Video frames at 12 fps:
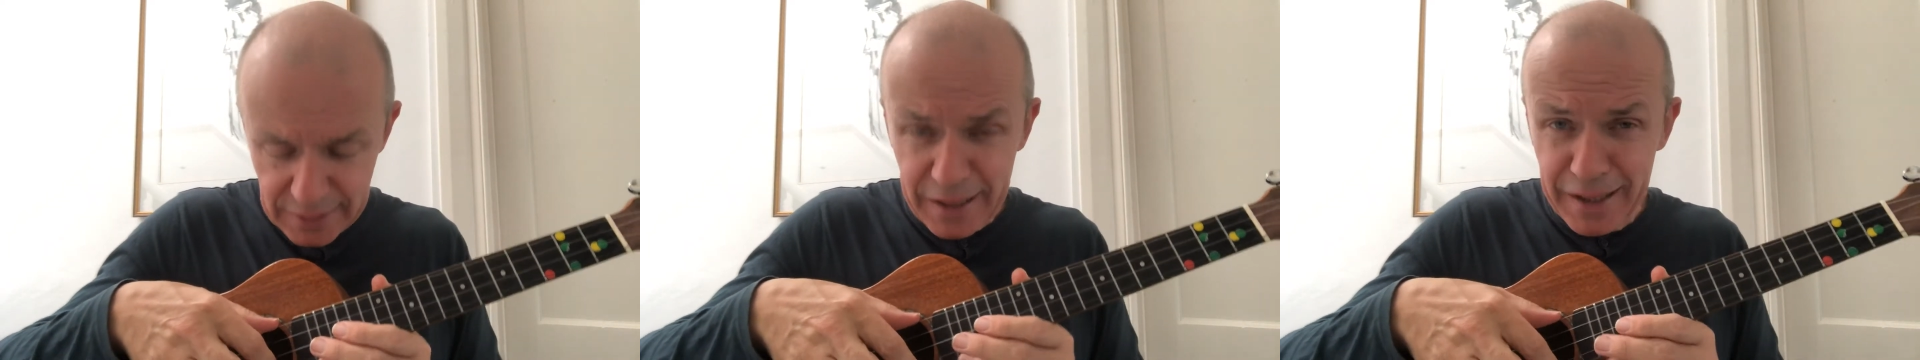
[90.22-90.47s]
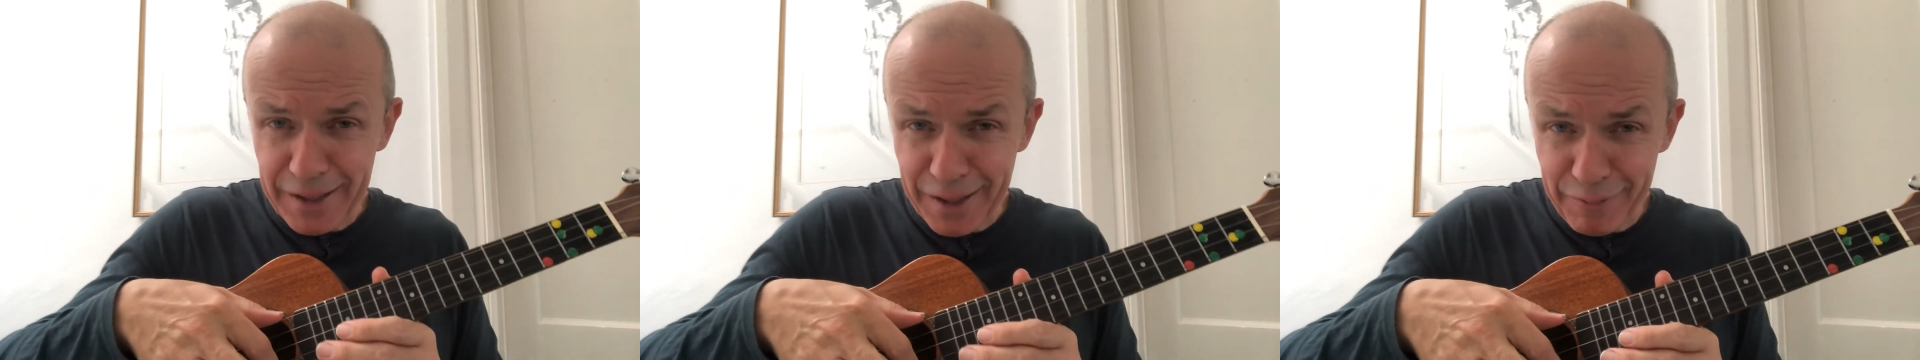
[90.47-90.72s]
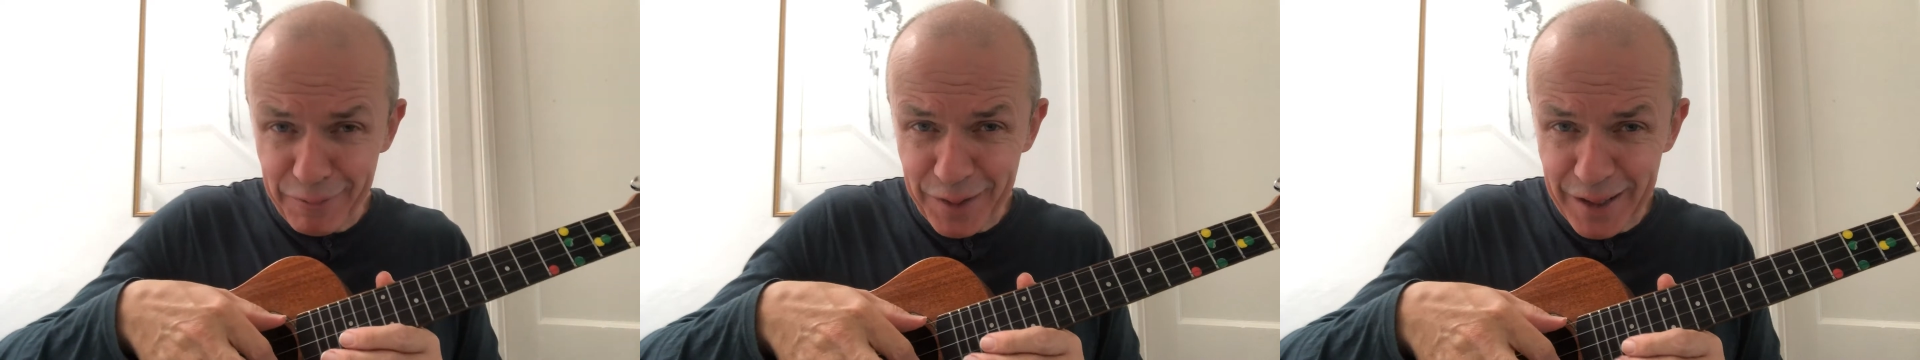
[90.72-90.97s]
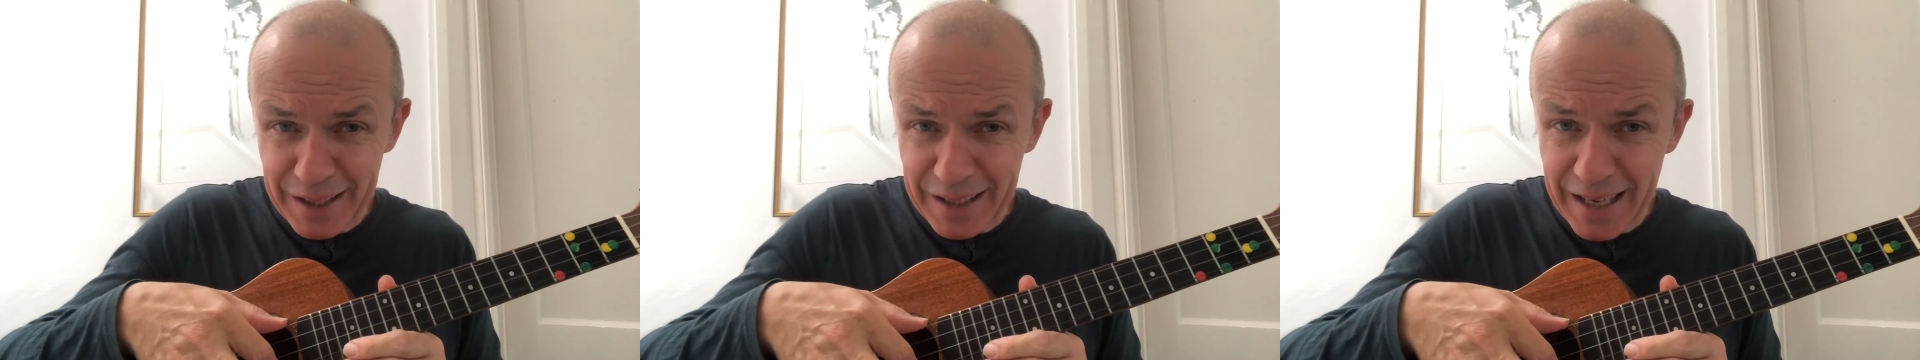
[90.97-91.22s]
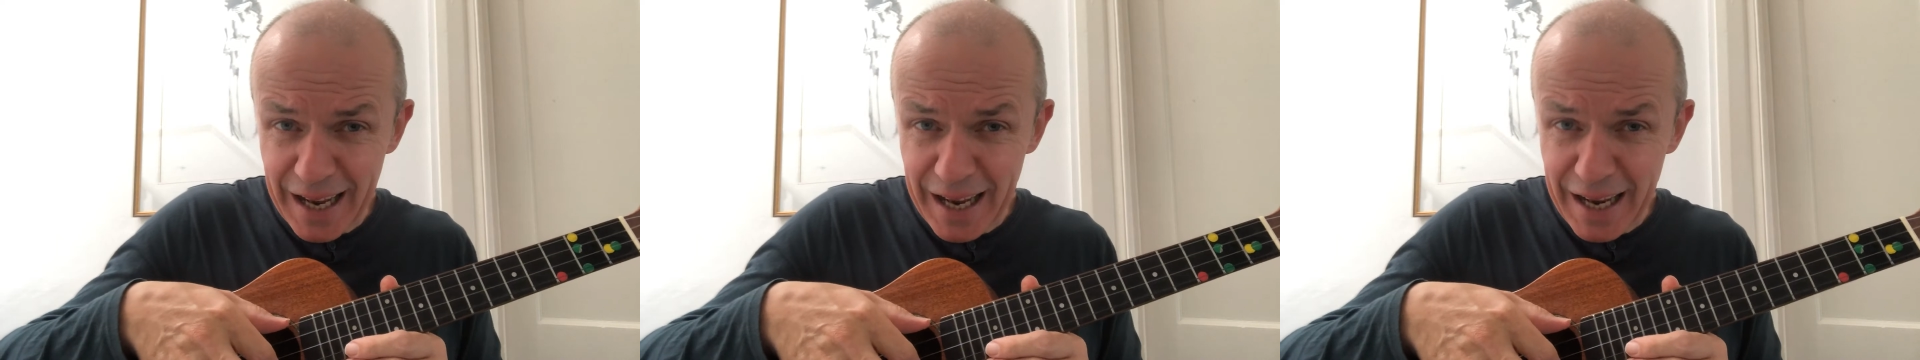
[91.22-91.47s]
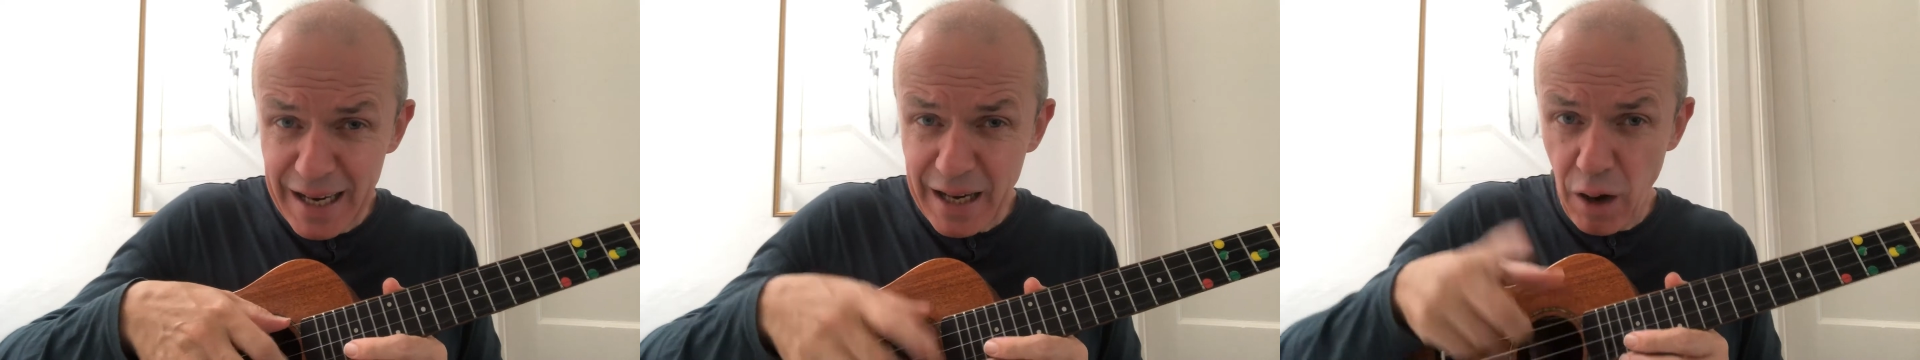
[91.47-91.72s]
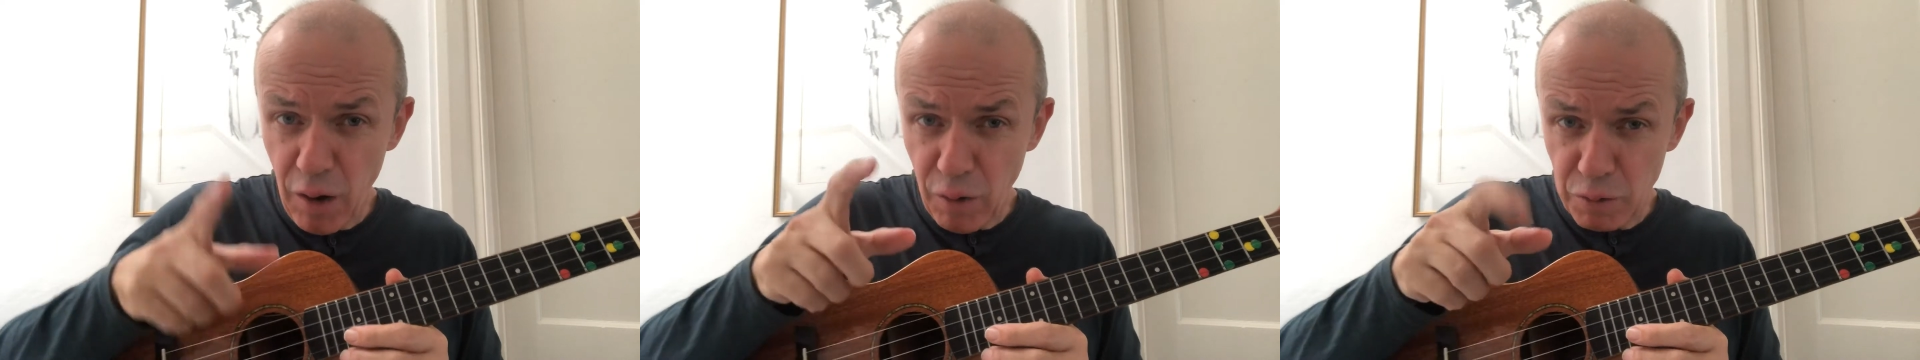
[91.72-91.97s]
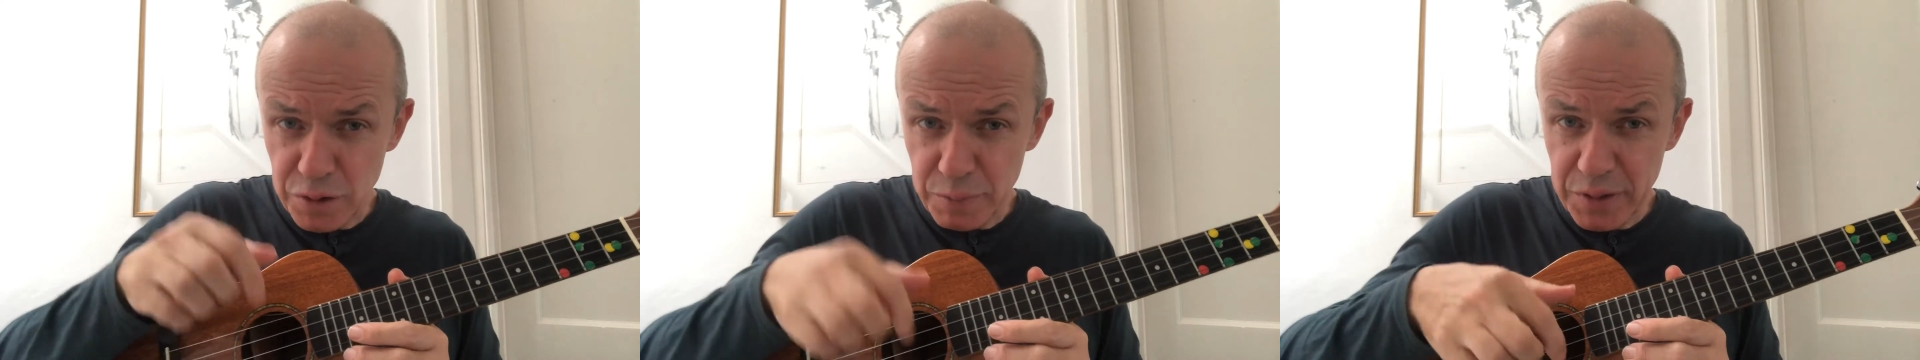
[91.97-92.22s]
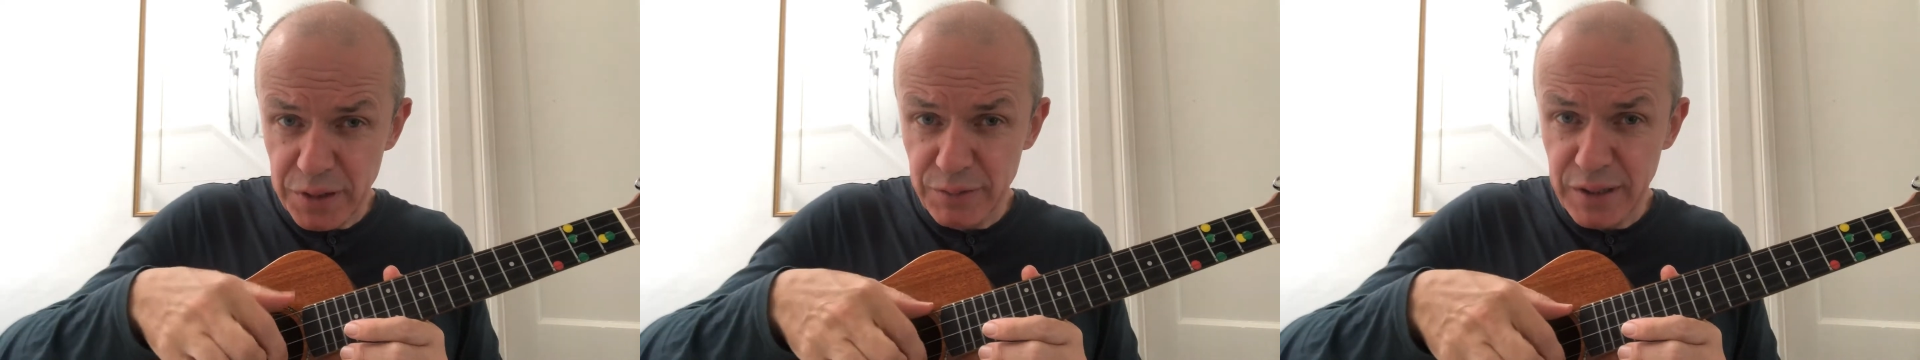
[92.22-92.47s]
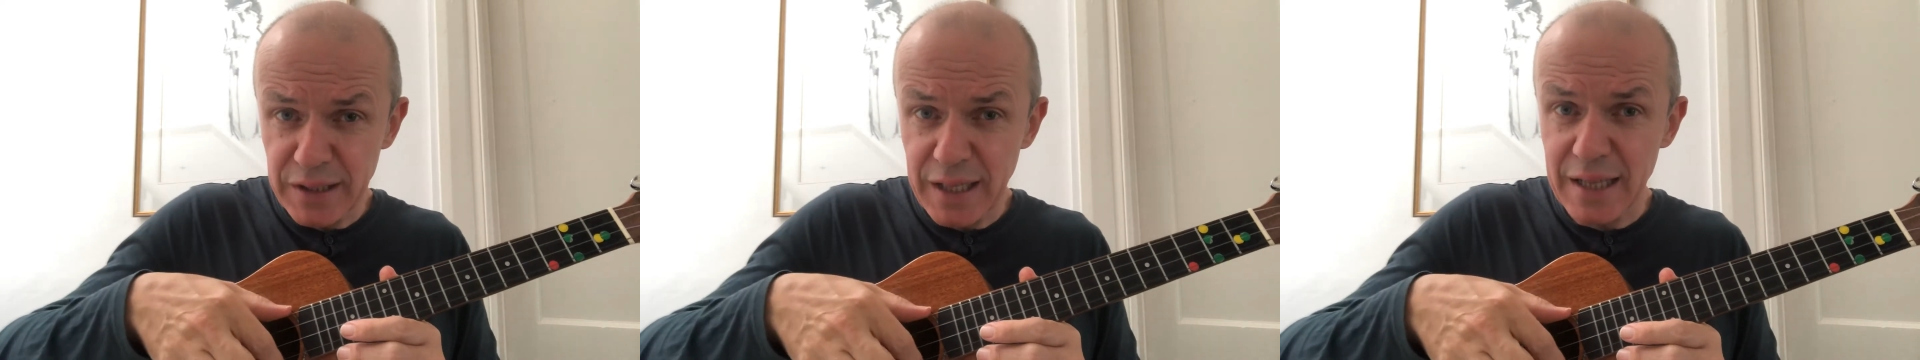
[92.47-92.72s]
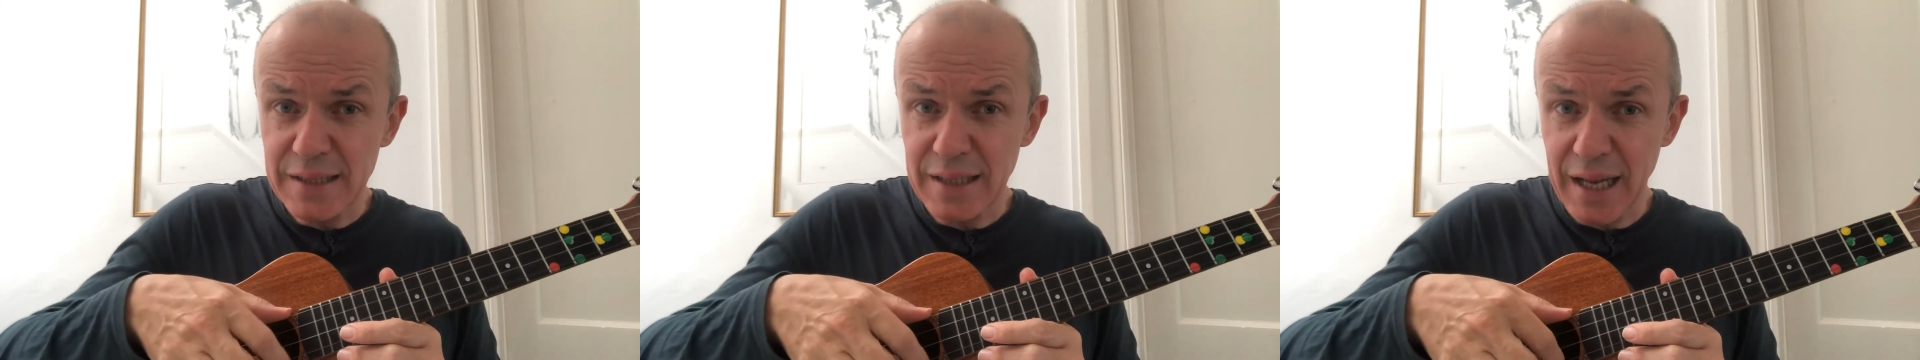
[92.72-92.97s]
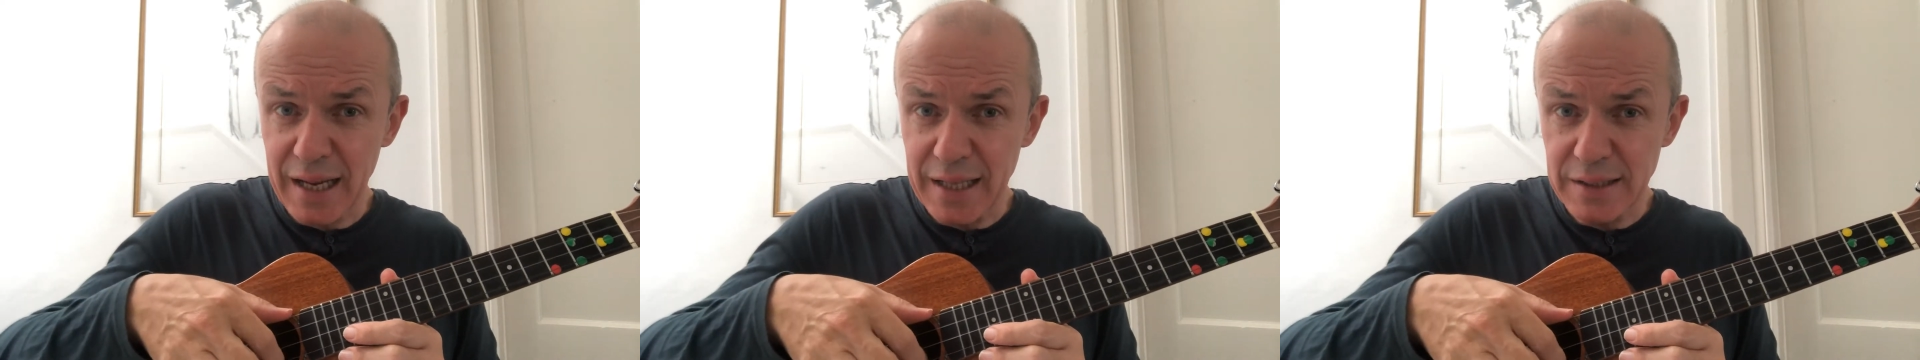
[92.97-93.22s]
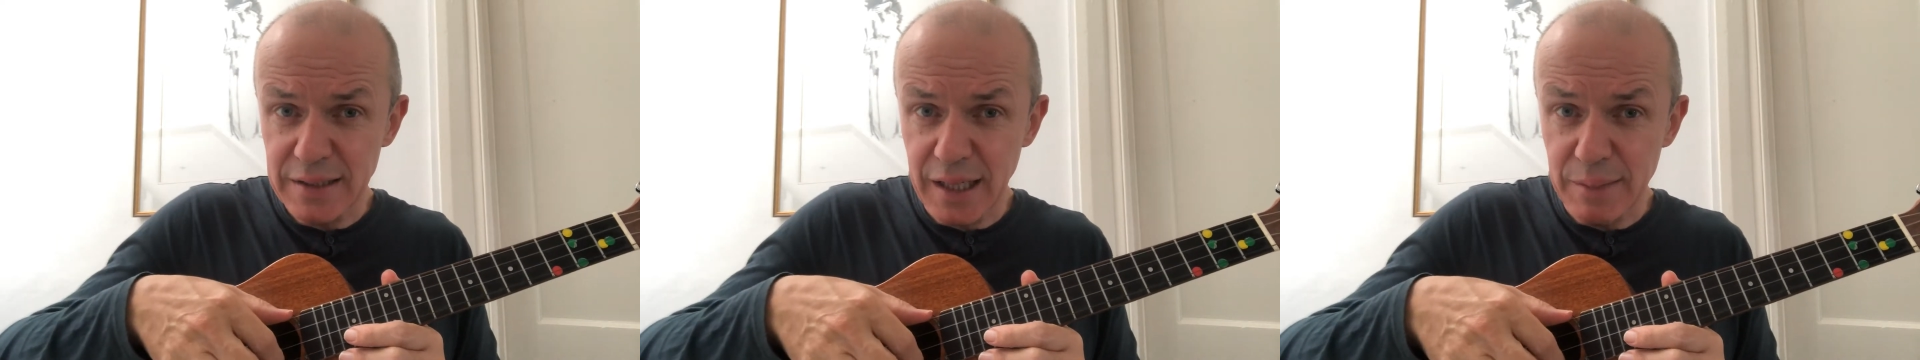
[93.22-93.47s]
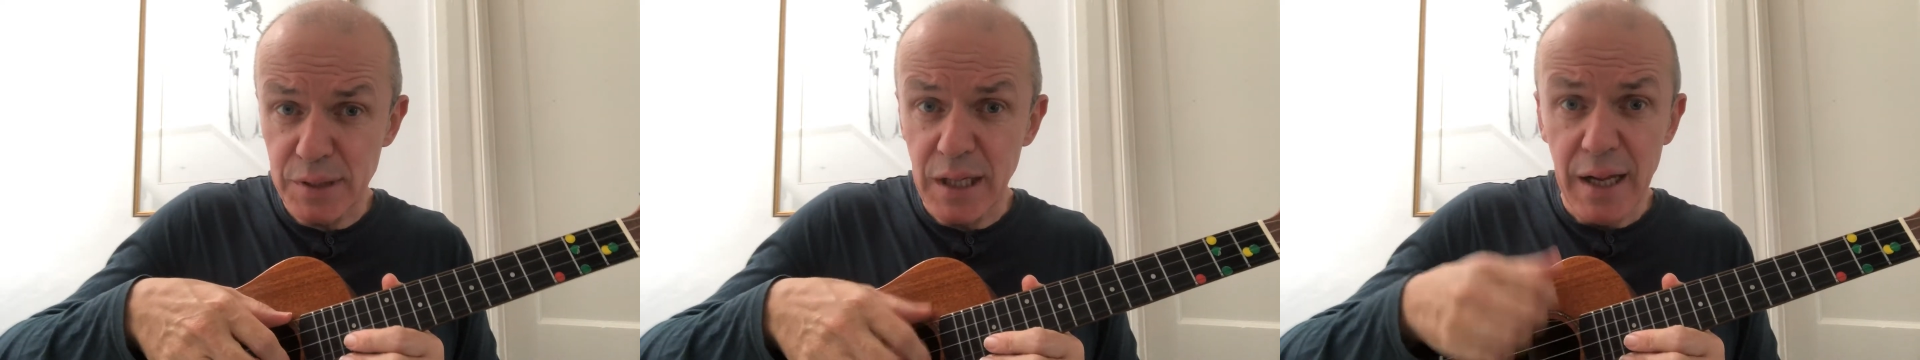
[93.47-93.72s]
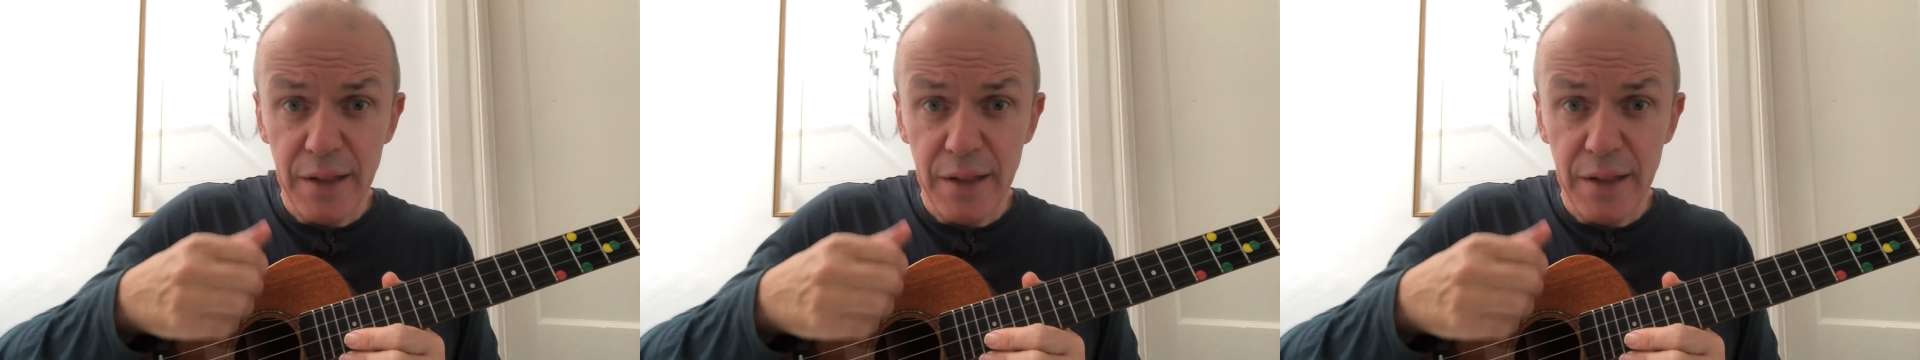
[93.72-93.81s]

And then finally A, also with your index, 8 times.